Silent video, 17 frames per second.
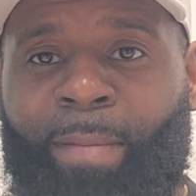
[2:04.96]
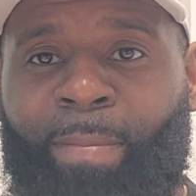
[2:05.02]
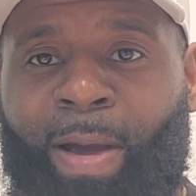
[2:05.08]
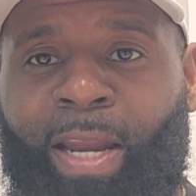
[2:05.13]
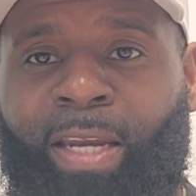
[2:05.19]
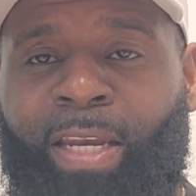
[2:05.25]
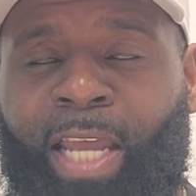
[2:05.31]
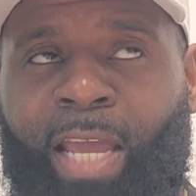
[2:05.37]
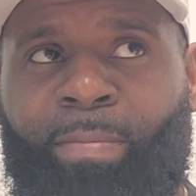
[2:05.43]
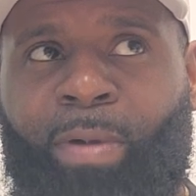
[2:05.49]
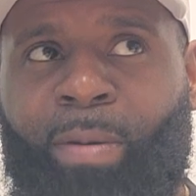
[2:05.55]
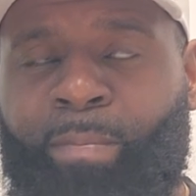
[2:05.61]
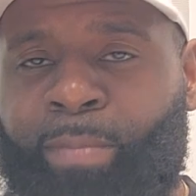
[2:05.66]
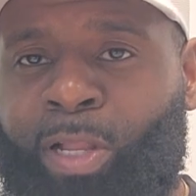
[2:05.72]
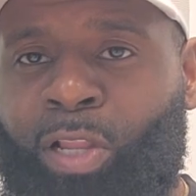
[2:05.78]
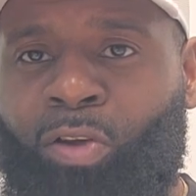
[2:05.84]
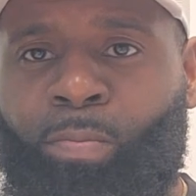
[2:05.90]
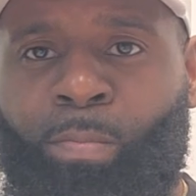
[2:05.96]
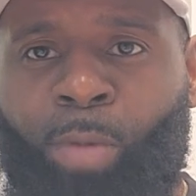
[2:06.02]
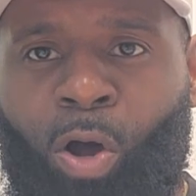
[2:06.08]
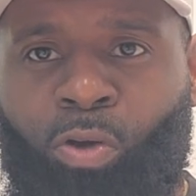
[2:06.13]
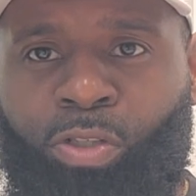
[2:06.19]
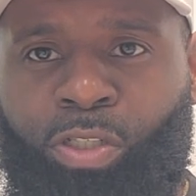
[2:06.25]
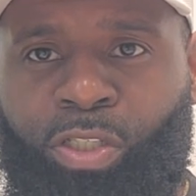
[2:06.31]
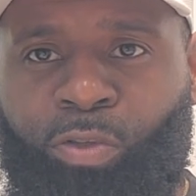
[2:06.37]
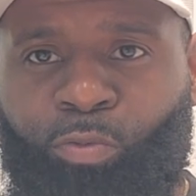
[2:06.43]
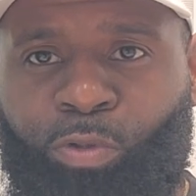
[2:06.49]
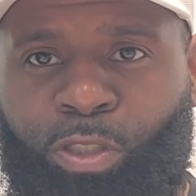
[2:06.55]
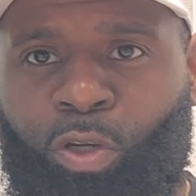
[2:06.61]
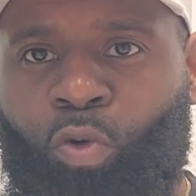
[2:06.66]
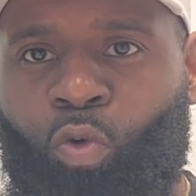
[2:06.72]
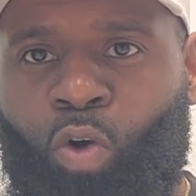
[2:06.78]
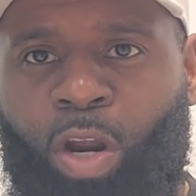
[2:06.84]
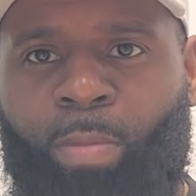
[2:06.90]
by the name of Miller Moss was the
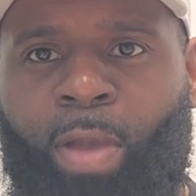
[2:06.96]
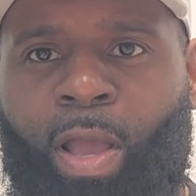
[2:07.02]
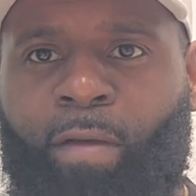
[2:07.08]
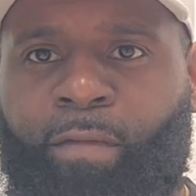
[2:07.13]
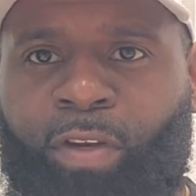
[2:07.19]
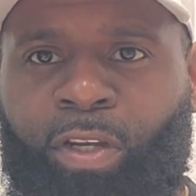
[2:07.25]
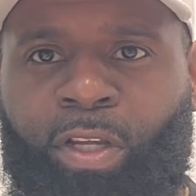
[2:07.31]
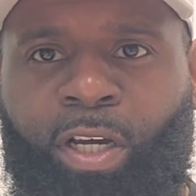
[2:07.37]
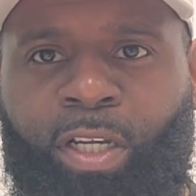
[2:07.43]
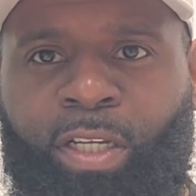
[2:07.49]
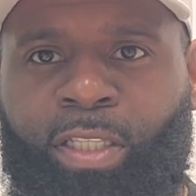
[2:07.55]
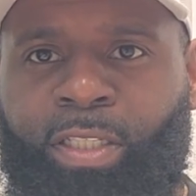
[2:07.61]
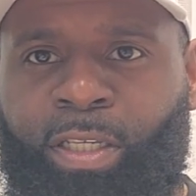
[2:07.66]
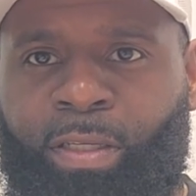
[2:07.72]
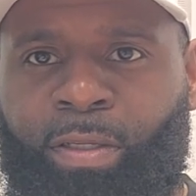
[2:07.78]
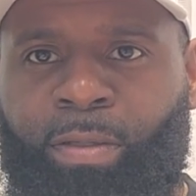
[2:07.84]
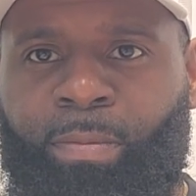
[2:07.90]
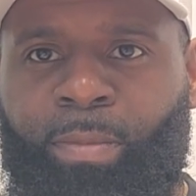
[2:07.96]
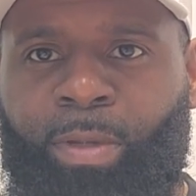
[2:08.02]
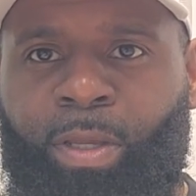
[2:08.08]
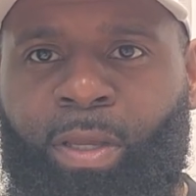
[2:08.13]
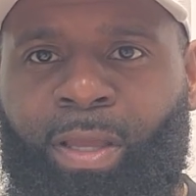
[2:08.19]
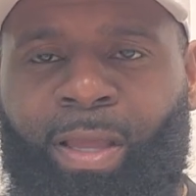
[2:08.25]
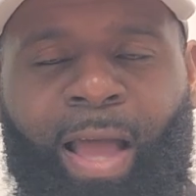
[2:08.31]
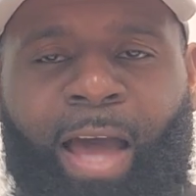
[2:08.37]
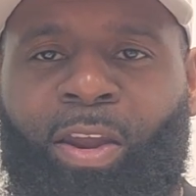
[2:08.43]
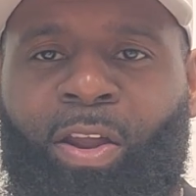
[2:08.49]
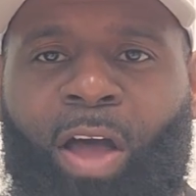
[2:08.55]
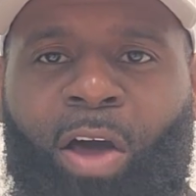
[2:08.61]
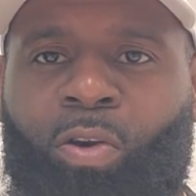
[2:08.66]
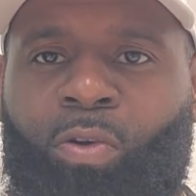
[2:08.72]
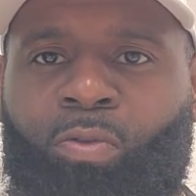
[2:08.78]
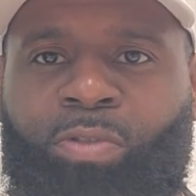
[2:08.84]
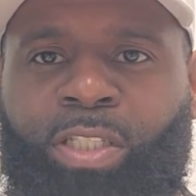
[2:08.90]
quarterback for the other team. I
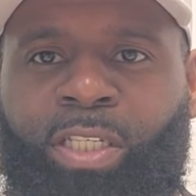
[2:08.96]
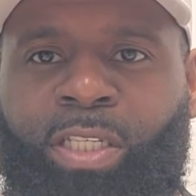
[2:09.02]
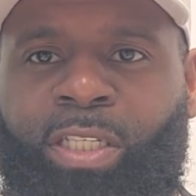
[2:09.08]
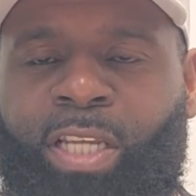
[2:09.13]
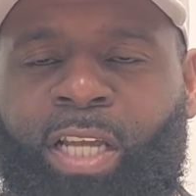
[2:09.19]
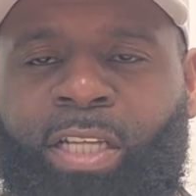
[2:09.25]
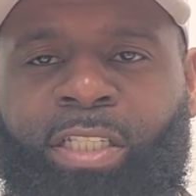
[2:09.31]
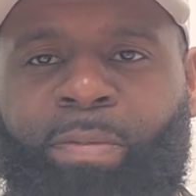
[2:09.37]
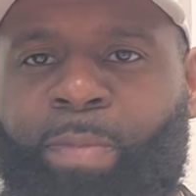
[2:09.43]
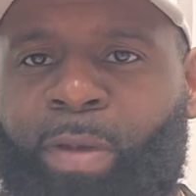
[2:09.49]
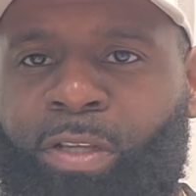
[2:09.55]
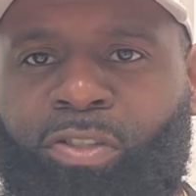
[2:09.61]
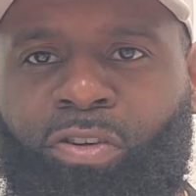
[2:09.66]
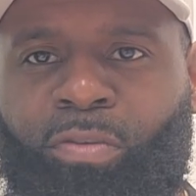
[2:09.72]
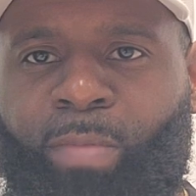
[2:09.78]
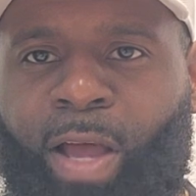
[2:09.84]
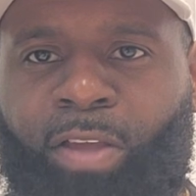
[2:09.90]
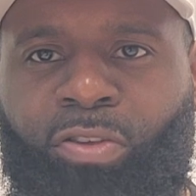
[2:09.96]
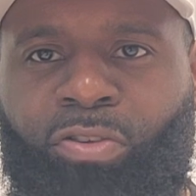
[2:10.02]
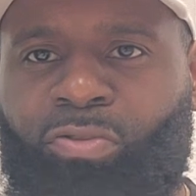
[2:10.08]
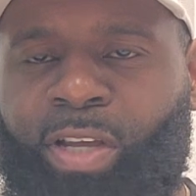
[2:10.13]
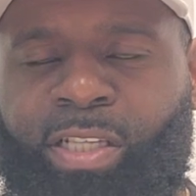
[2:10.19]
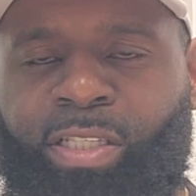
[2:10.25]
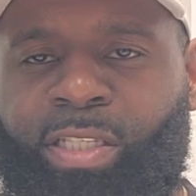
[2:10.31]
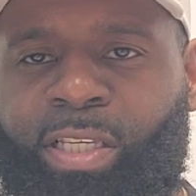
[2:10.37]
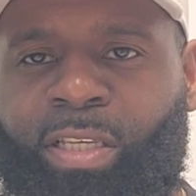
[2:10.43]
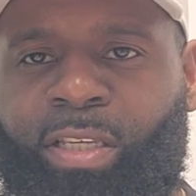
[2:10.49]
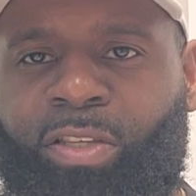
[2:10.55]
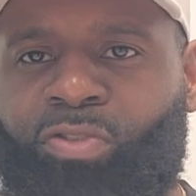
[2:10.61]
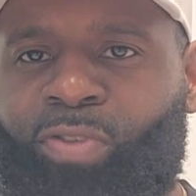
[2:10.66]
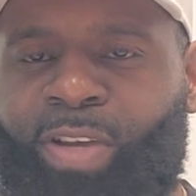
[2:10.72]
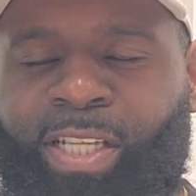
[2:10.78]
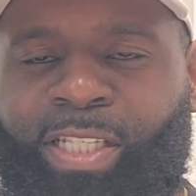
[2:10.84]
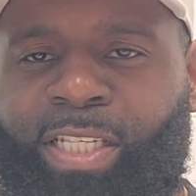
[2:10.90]
don't see nothing special about USC.
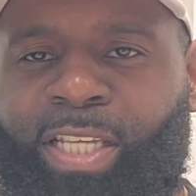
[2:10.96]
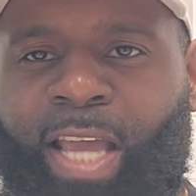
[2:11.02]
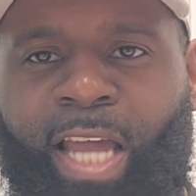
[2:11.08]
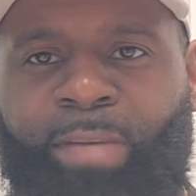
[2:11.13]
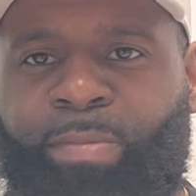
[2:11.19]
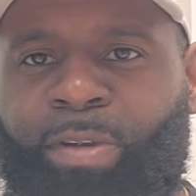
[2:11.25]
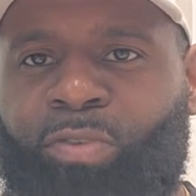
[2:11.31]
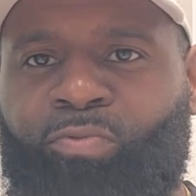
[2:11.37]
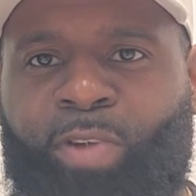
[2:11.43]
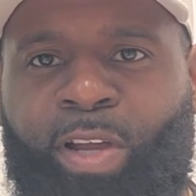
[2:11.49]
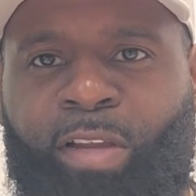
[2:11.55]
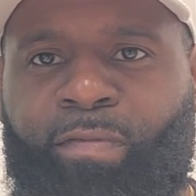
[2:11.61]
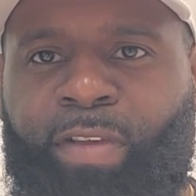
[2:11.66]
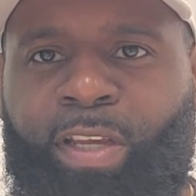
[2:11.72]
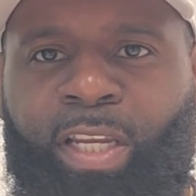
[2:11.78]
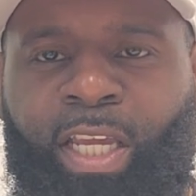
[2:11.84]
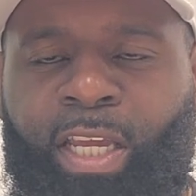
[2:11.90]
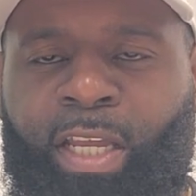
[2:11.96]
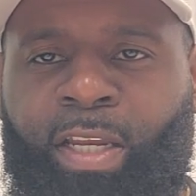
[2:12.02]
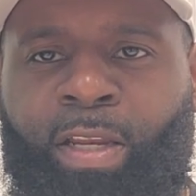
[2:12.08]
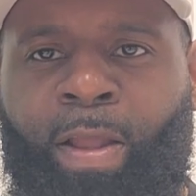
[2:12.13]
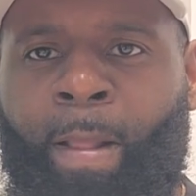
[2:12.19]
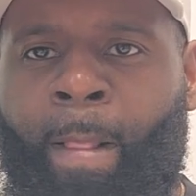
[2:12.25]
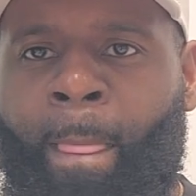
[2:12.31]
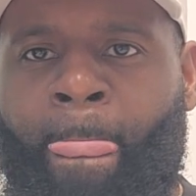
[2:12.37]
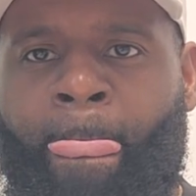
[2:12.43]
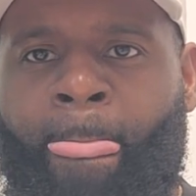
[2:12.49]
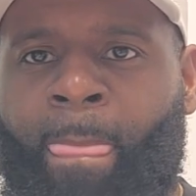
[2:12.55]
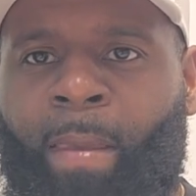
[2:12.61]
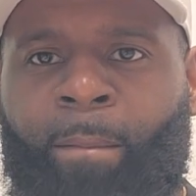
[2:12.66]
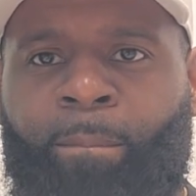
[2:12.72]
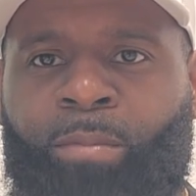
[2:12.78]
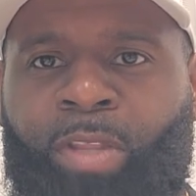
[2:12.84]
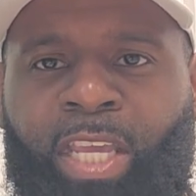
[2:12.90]
USC hadn't been relevant, and
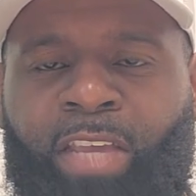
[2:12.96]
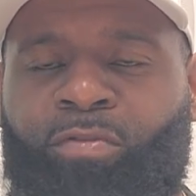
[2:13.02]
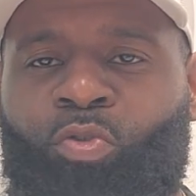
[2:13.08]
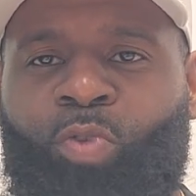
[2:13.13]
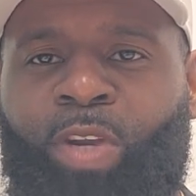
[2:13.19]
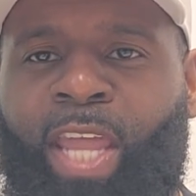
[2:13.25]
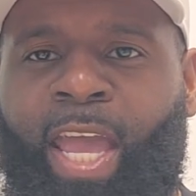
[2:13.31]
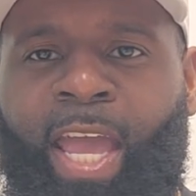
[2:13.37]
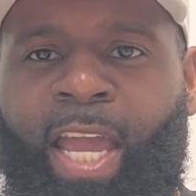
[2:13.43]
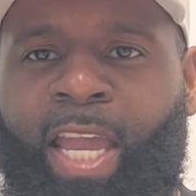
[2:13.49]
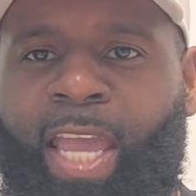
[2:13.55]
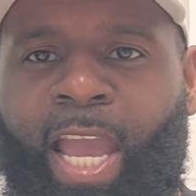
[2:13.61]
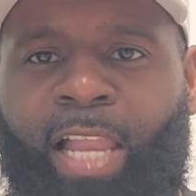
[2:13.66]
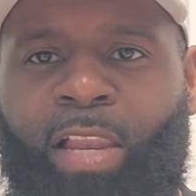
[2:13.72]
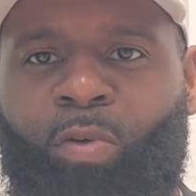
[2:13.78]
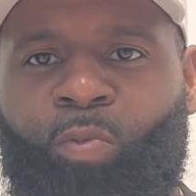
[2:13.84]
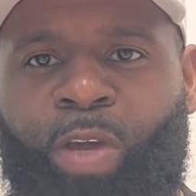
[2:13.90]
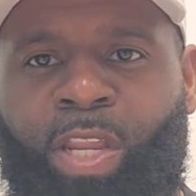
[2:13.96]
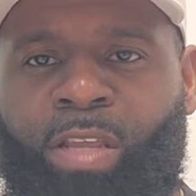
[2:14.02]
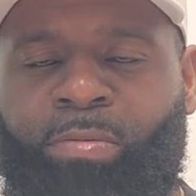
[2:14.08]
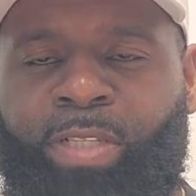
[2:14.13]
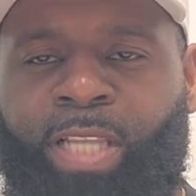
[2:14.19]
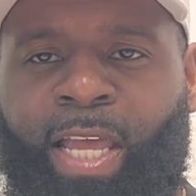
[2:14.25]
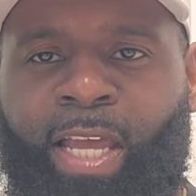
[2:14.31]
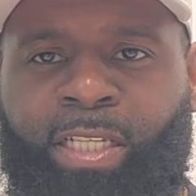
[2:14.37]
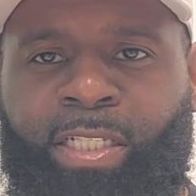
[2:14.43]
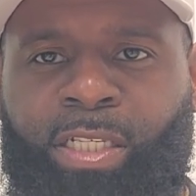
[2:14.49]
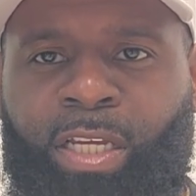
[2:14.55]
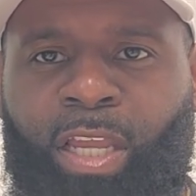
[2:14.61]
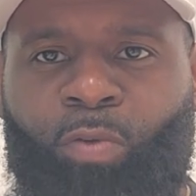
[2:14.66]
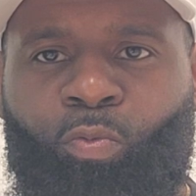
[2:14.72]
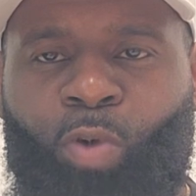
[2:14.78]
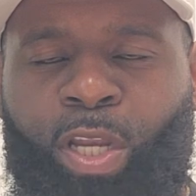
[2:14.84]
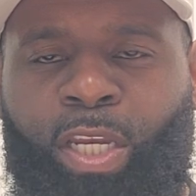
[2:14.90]
even when they had Caleb Williams last year,
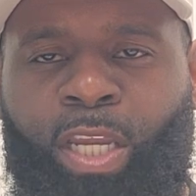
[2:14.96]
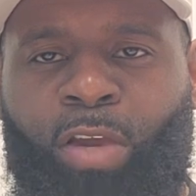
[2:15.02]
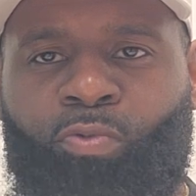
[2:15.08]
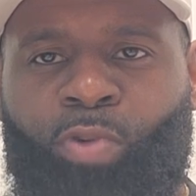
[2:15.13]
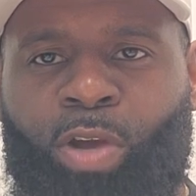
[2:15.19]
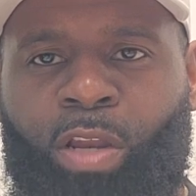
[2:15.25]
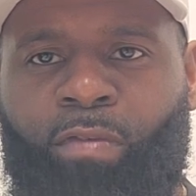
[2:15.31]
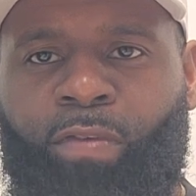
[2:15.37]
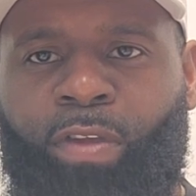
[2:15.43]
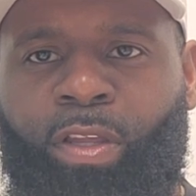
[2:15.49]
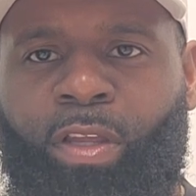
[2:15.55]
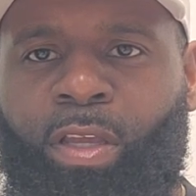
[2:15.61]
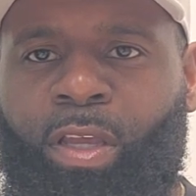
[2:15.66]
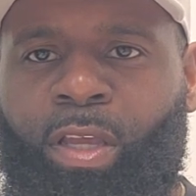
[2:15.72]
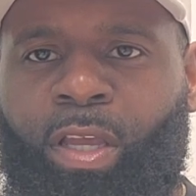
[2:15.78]
they wasn't that relevant.